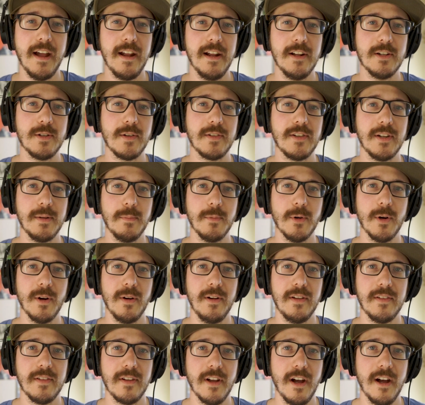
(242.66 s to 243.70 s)
Interesting
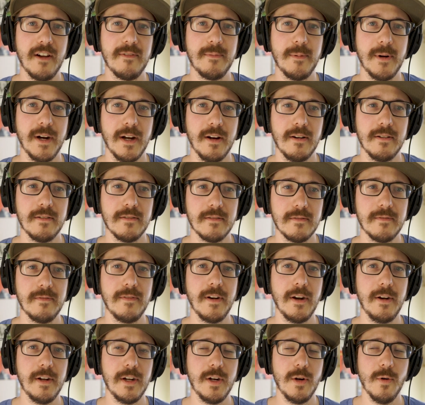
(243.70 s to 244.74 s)
breweries. Hofbrau,
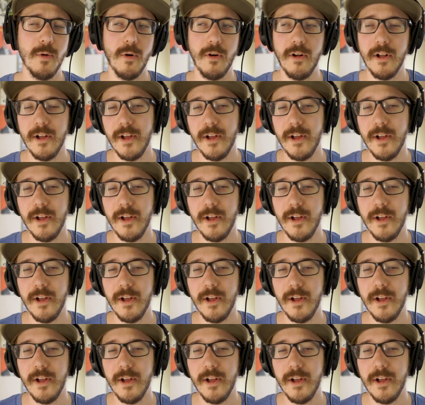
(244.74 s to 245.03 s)
very cool.